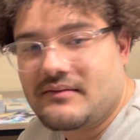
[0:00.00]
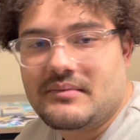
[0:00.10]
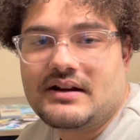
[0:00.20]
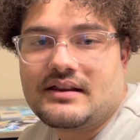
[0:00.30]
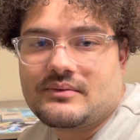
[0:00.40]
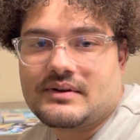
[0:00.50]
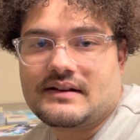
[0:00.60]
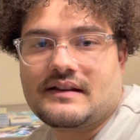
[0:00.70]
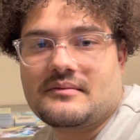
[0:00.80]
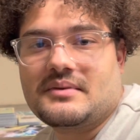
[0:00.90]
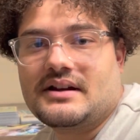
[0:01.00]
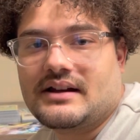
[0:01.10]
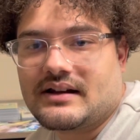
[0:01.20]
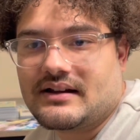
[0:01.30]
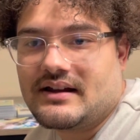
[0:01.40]
money, then we could save money.
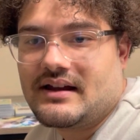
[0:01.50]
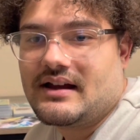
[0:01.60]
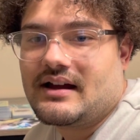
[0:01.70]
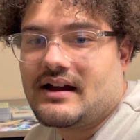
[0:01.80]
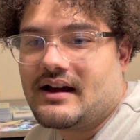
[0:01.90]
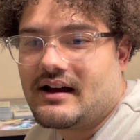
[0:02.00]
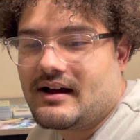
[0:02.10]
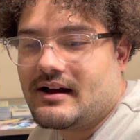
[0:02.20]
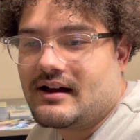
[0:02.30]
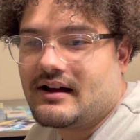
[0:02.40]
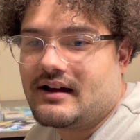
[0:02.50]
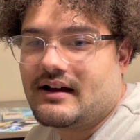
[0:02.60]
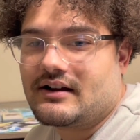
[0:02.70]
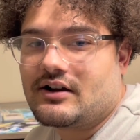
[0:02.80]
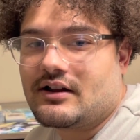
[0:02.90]
And uh,
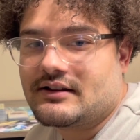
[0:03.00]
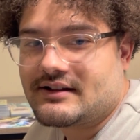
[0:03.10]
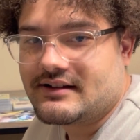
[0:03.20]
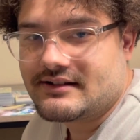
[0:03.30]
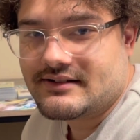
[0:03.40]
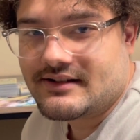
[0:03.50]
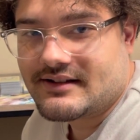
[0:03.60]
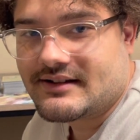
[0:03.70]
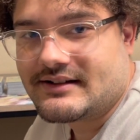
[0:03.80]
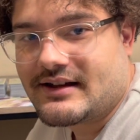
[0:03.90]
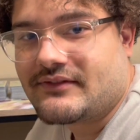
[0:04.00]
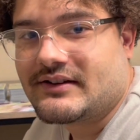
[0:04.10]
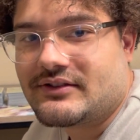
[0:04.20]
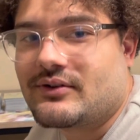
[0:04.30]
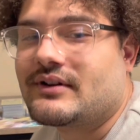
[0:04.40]
Carla could uh, definitely
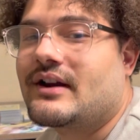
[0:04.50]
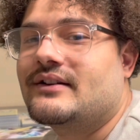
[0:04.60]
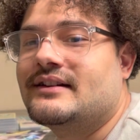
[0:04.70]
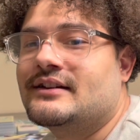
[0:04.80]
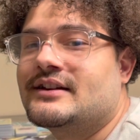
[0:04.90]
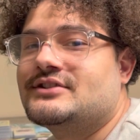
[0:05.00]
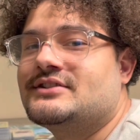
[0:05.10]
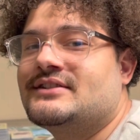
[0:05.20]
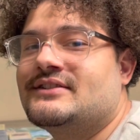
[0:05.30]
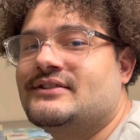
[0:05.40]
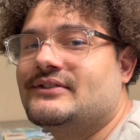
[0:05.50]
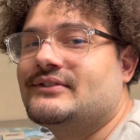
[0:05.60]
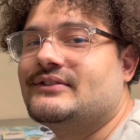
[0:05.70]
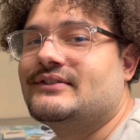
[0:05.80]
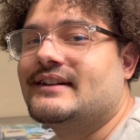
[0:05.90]
throw it down in the kitchen, so
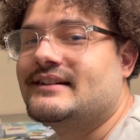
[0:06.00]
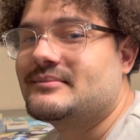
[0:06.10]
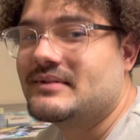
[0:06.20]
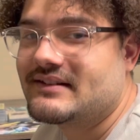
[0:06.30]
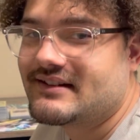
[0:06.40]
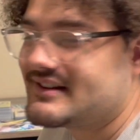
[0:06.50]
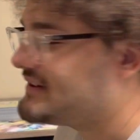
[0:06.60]
that's basically